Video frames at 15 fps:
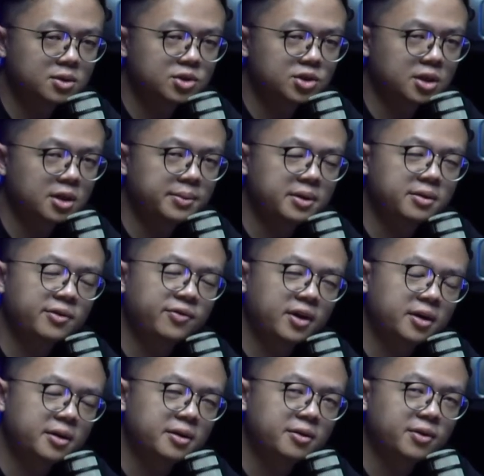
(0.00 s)
Jaya, I mean, if
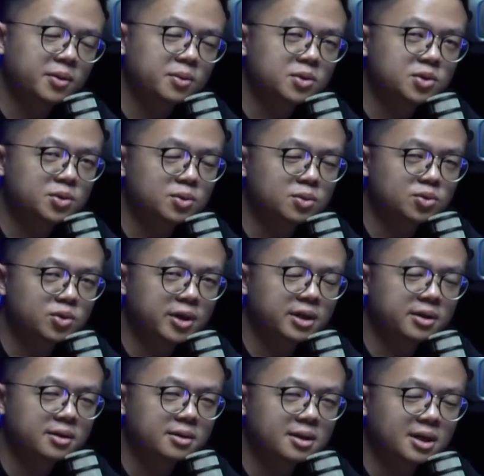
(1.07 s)
I were to try
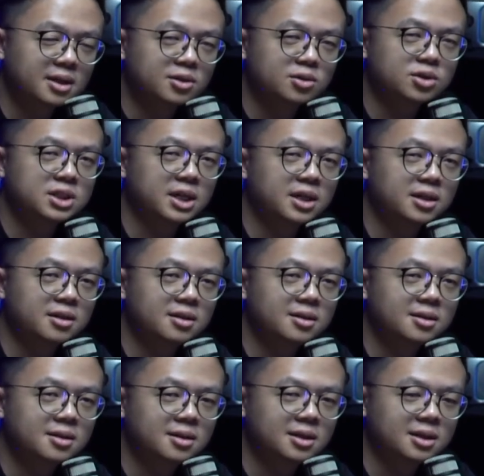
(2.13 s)
and understand
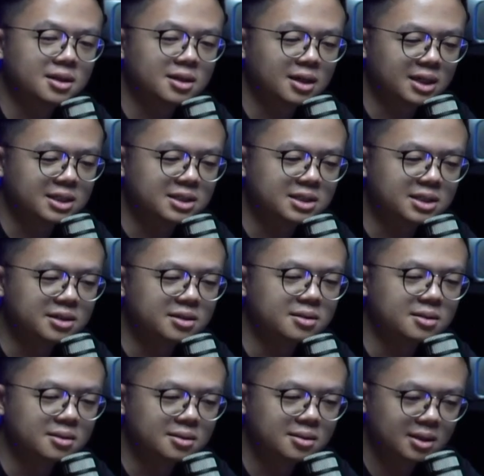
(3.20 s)
the
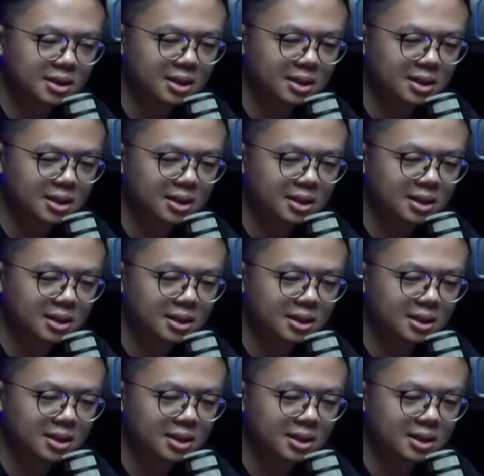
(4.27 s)
ideal